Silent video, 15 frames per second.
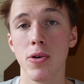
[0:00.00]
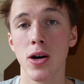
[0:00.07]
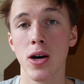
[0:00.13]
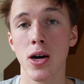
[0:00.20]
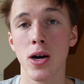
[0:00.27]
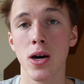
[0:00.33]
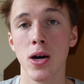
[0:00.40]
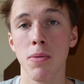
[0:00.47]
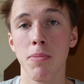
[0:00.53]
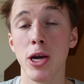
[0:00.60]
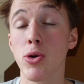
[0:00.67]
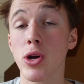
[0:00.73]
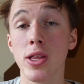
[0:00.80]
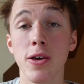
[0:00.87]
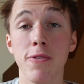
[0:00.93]
by
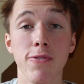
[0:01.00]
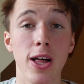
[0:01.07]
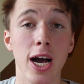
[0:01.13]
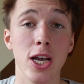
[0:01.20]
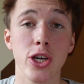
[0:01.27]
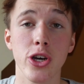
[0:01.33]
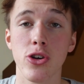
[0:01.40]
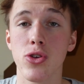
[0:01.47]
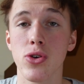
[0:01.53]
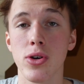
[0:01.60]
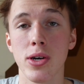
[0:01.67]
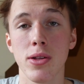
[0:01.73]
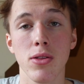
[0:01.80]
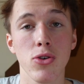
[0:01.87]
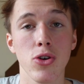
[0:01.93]
creating flashcards you
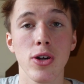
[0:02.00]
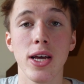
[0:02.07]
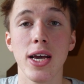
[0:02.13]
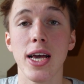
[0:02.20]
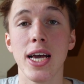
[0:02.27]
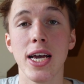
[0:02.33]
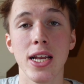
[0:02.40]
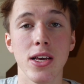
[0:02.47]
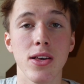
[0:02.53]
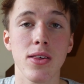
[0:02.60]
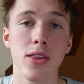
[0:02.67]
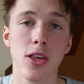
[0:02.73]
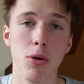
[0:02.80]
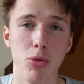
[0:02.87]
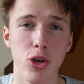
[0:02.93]
can learn any
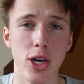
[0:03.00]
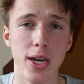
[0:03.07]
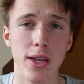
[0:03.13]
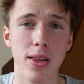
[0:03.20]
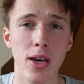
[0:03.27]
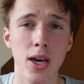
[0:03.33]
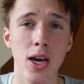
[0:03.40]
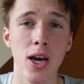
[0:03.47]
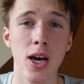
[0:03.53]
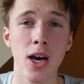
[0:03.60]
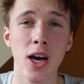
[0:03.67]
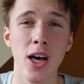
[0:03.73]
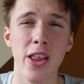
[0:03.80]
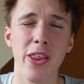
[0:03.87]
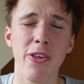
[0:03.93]
subject.
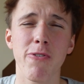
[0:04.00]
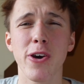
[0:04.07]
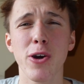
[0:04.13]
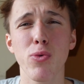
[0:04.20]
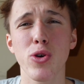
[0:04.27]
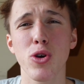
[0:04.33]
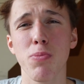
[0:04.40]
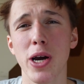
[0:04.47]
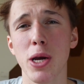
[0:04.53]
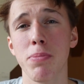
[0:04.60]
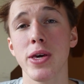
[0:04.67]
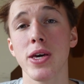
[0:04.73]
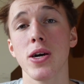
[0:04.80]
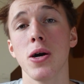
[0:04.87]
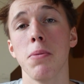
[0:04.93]
The thing which might
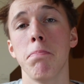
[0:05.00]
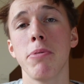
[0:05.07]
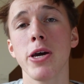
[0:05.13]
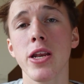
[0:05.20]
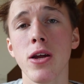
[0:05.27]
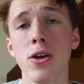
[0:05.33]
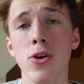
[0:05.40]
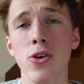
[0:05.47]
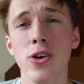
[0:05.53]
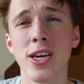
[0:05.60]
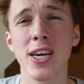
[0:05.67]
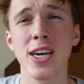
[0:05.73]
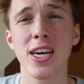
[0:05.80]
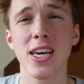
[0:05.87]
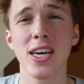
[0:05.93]
be a bit
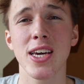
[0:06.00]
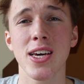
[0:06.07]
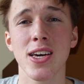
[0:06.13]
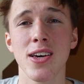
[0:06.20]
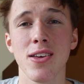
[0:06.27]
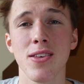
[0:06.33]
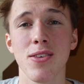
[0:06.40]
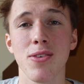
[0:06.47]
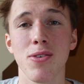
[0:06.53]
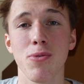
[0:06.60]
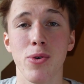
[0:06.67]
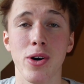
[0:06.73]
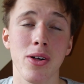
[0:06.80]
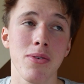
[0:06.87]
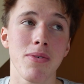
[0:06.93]
annoying is,
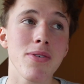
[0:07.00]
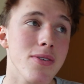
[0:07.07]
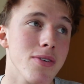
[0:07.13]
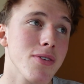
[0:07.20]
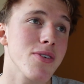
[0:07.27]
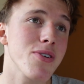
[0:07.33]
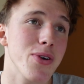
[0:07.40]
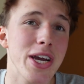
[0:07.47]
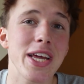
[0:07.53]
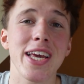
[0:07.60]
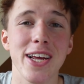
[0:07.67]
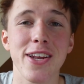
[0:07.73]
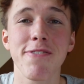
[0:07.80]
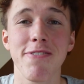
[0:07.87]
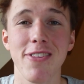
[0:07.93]
well,
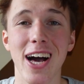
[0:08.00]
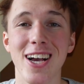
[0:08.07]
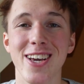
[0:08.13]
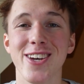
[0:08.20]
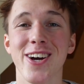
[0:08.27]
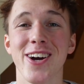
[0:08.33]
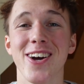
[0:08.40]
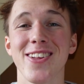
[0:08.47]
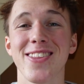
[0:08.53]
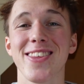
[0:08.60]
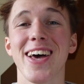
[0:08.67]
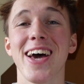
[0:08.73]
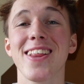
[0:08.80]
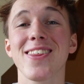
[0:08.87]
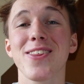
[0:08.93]
creating the flashcards.
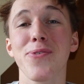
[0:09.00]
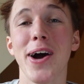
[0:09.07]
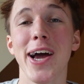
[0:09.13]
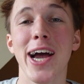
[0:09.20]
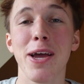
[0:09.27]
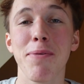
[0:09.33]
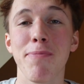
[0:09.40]
That's why I